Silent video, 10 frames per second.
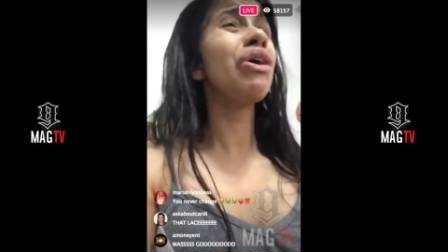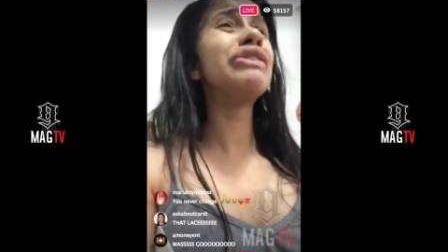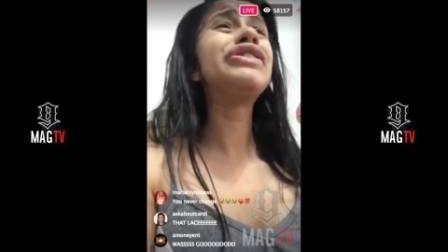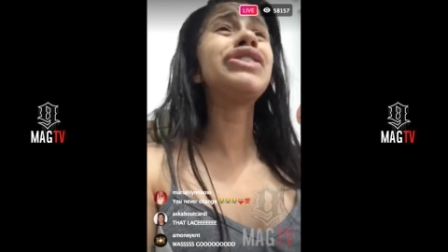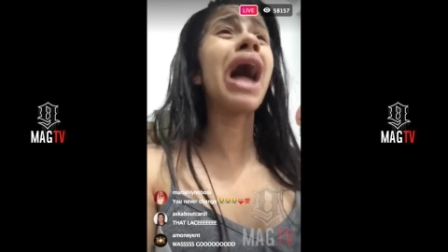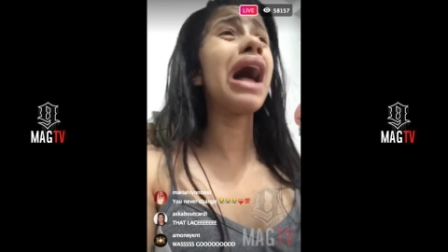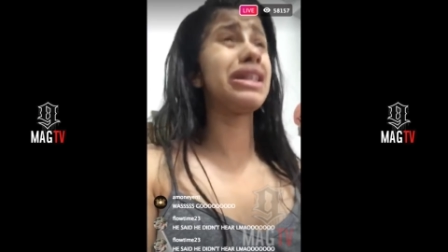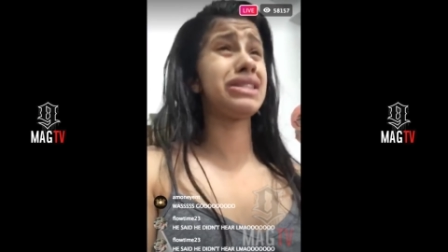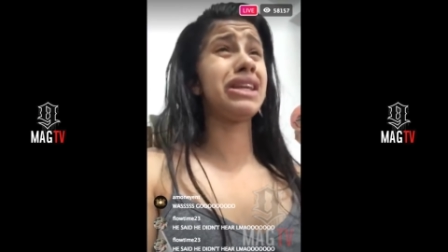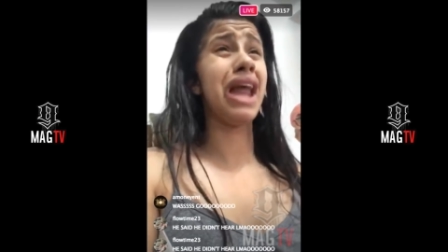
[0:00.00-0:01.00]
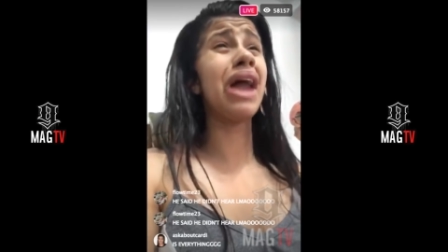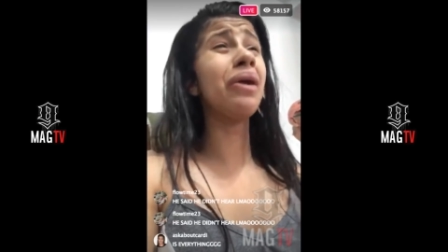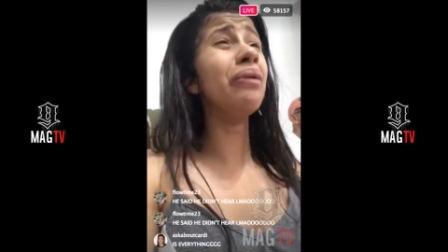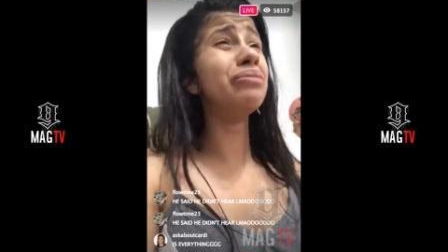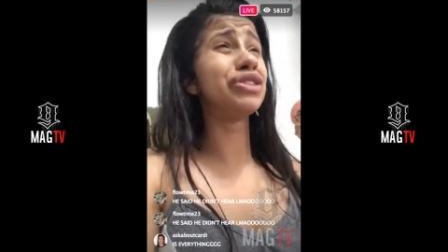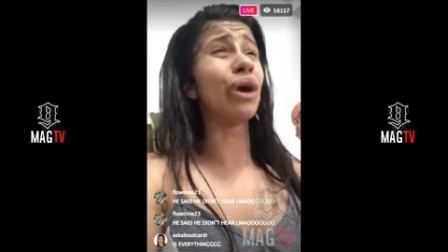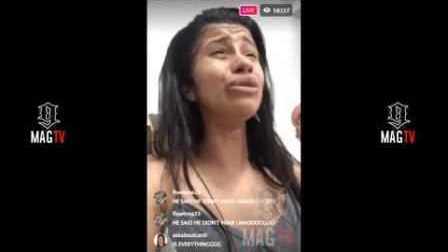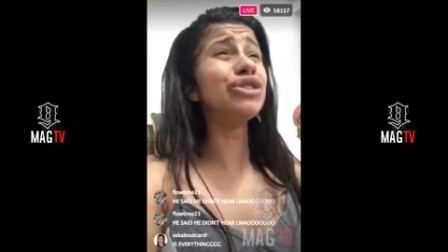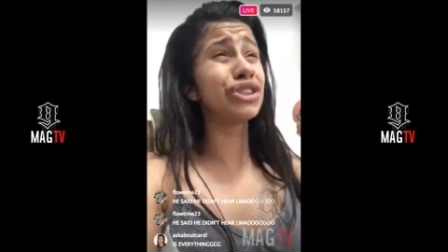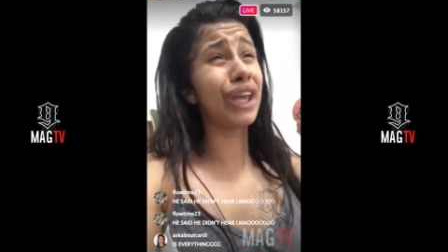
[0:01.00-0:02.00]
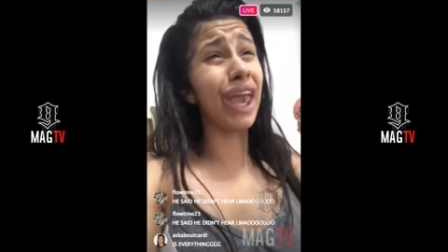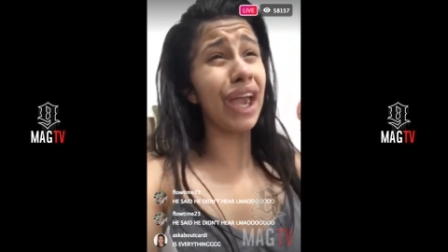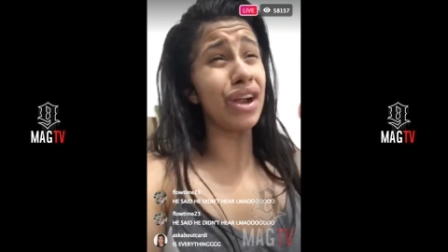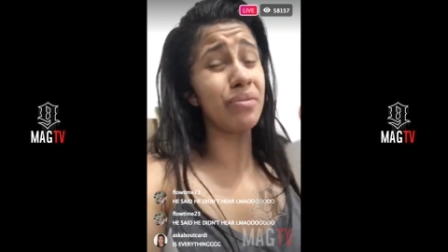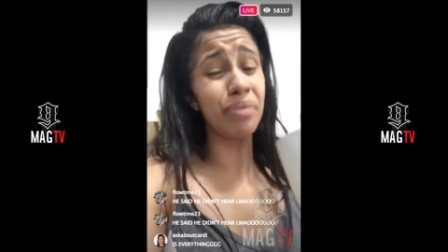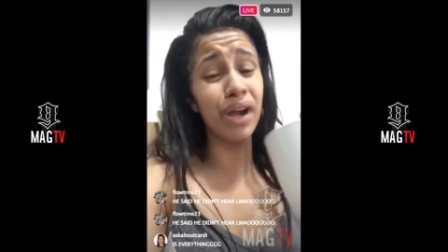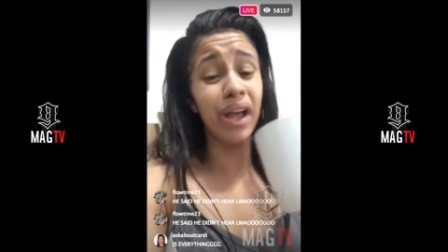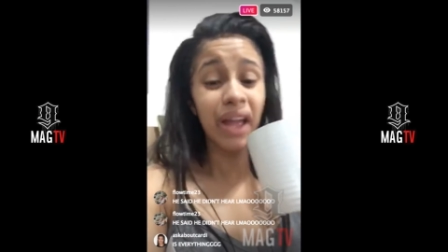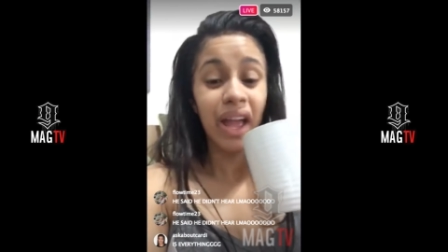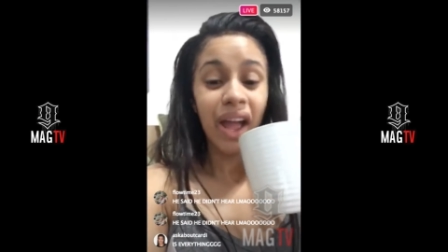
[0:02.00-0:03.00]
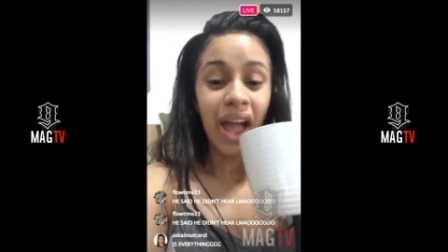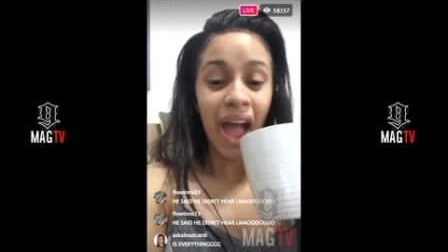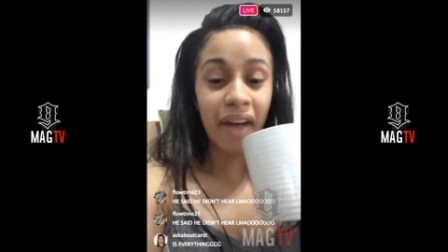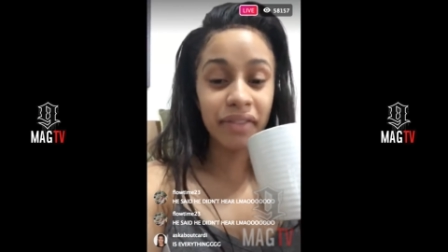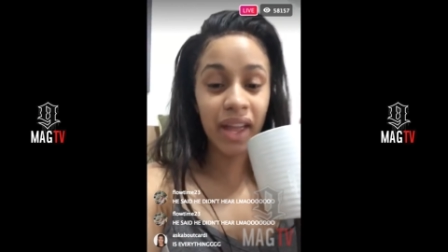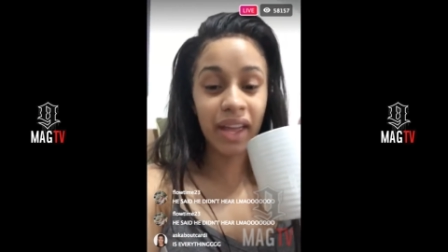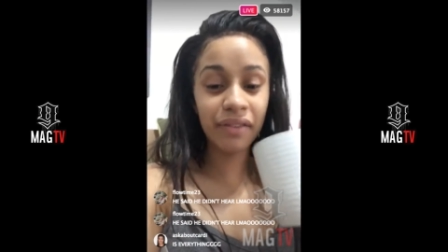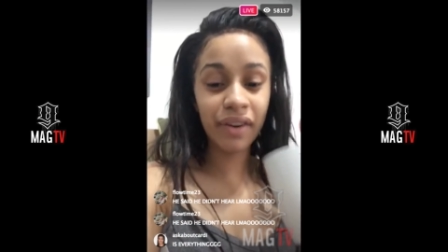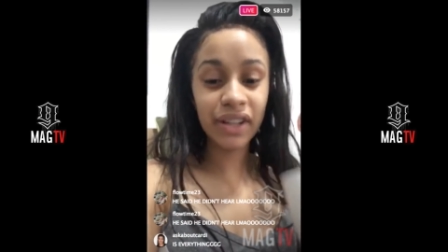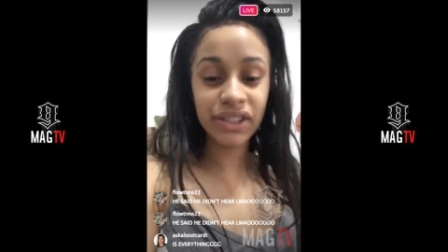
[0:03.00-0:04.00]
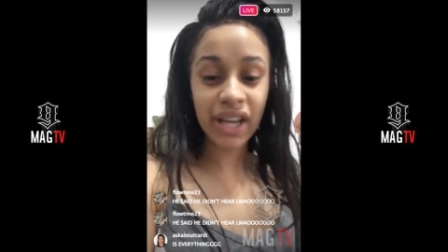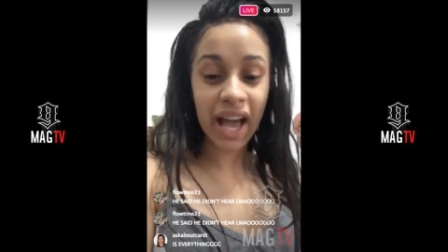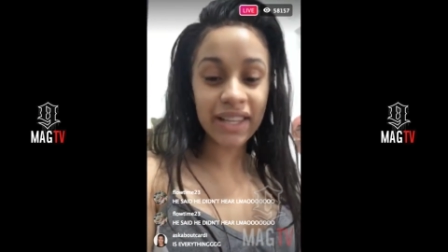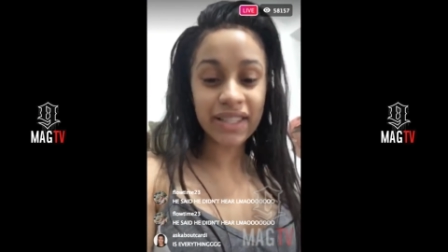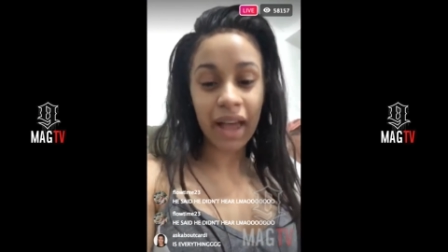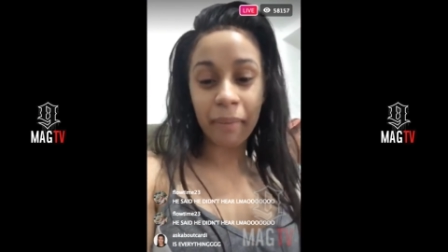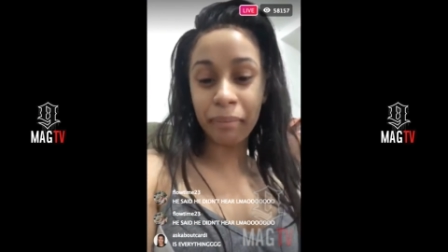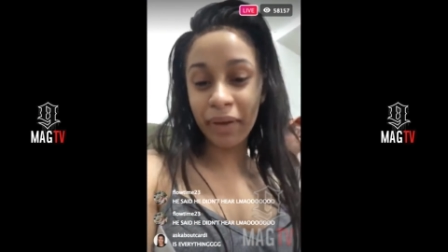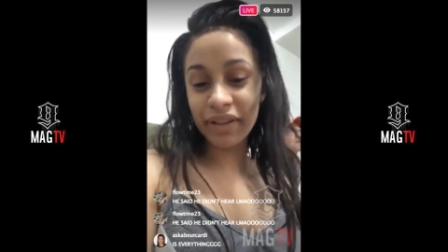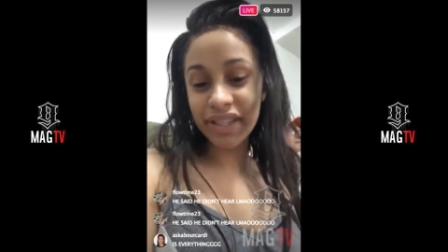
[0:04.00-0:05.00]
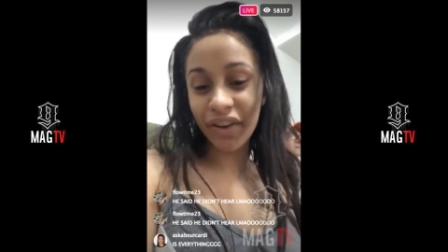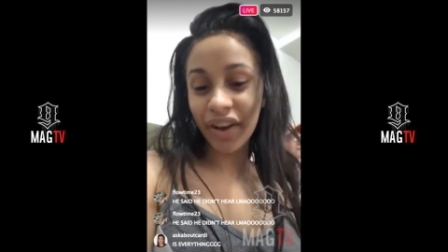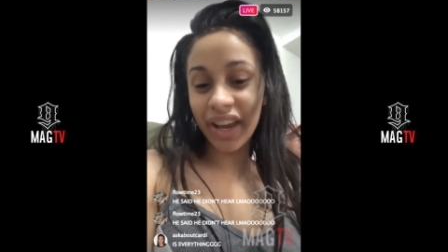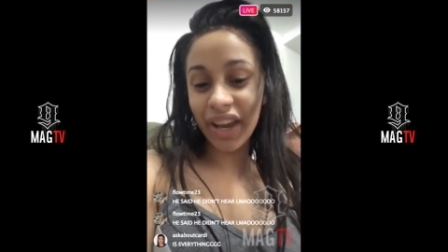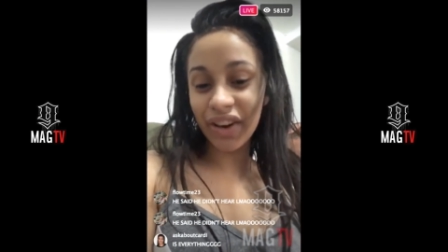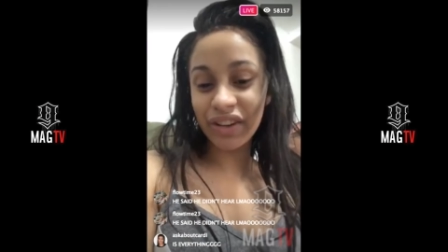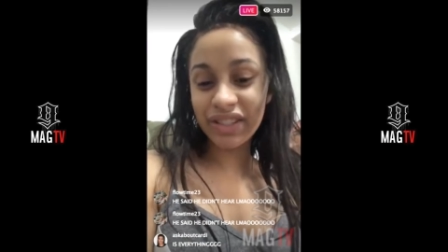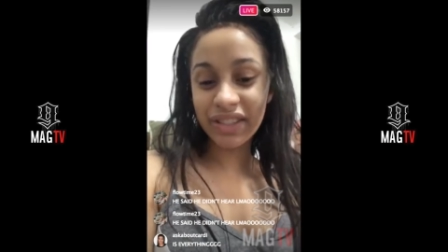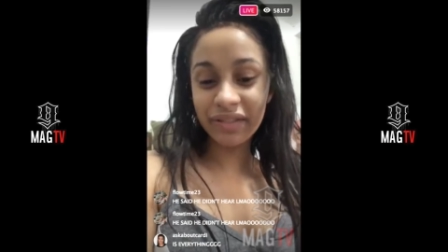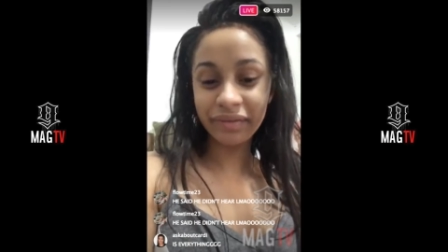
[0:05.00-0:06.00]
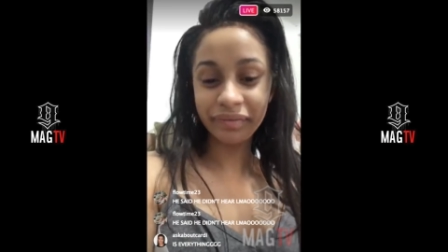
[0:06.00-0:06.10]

her shots, and I don't, I'm so scared, but after I give her shots, I'm piercing her ears.